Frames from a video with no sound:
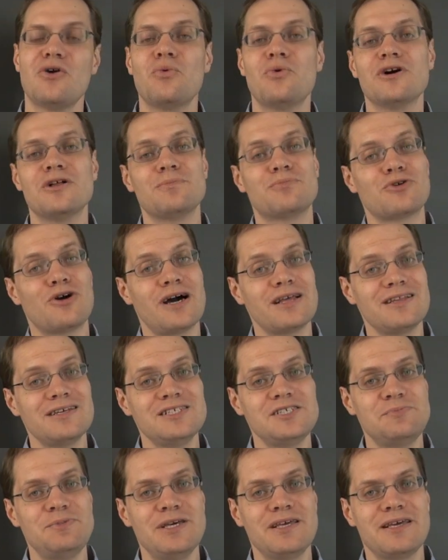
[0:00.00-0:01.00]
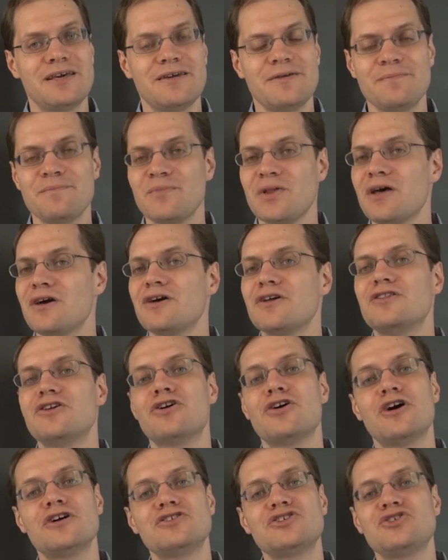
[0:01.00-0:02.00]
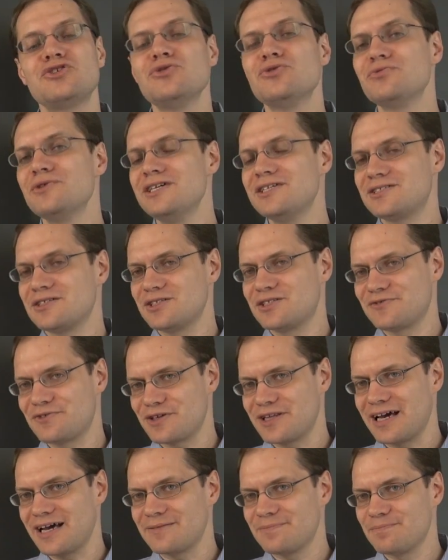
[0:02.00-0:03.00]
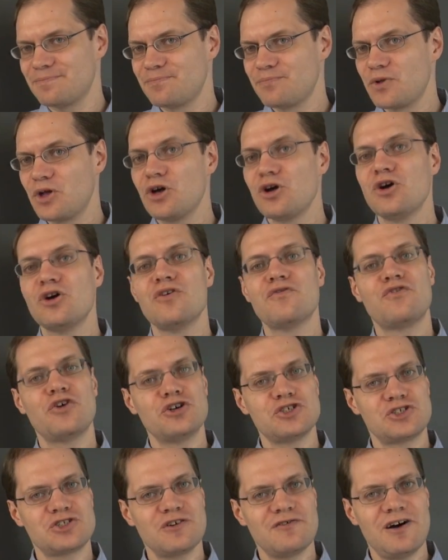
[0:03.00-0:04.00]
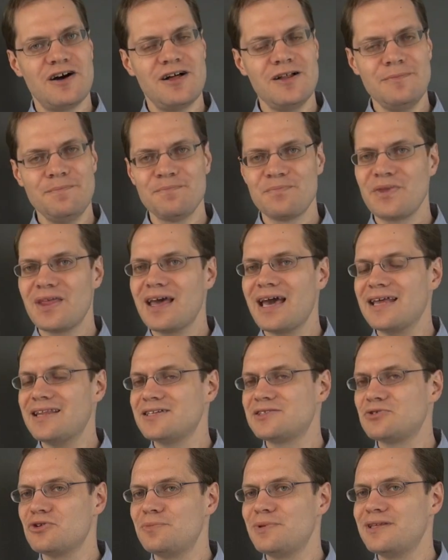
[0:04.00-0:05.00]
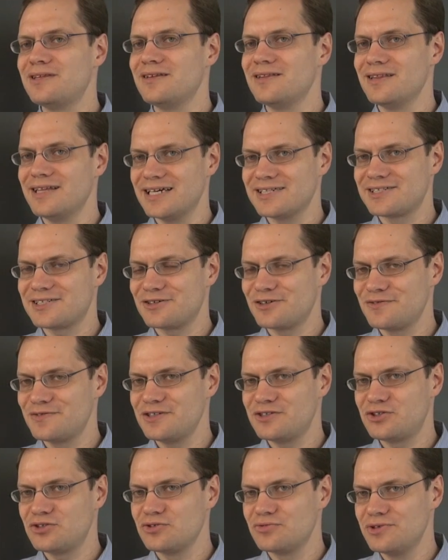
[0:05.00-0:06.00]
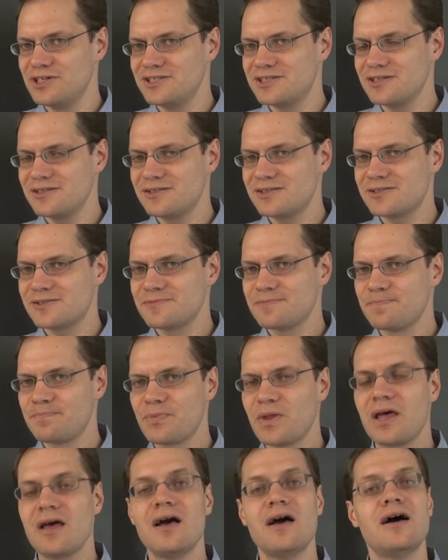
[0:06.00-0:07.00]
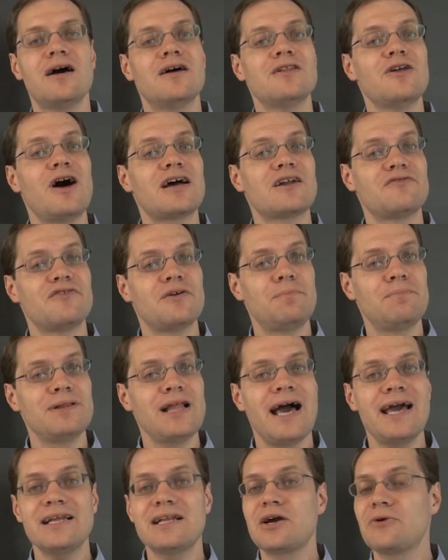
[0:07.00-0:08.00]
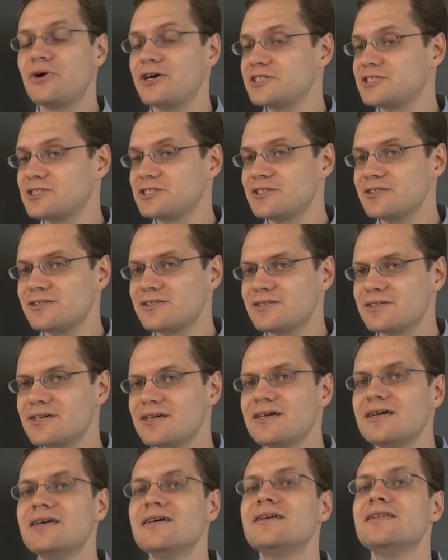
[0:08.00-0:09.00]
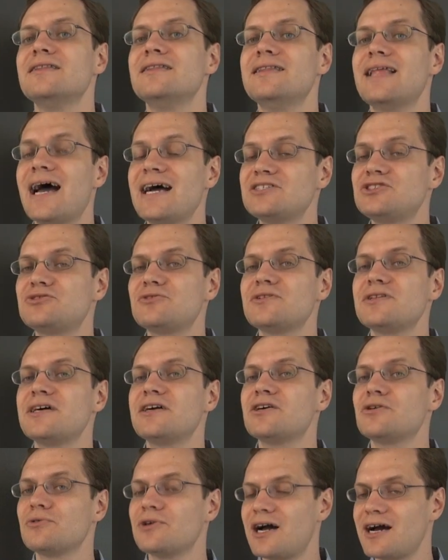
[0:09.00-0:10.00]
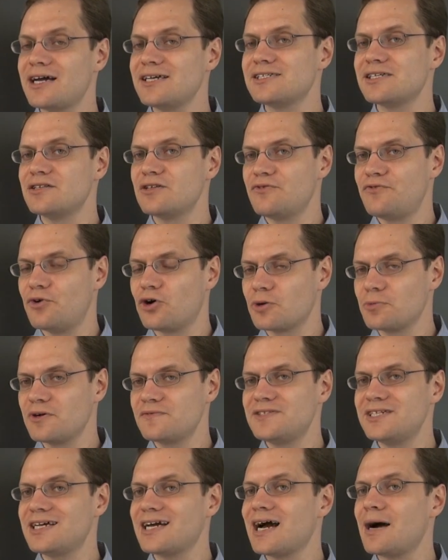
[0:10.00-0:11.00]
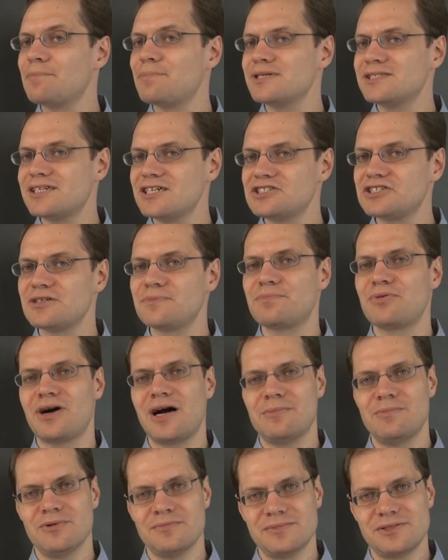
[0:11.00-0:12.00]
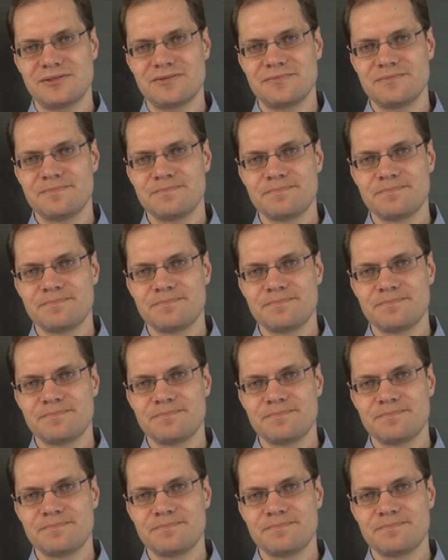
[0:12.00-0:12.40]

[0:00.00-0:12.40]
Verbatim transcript: Well, broadly speaking, there are two reasons for that. First of all, and this will be the lesser of the two reasons, a lot of applied questions naturally arise in the form of decomposition problems.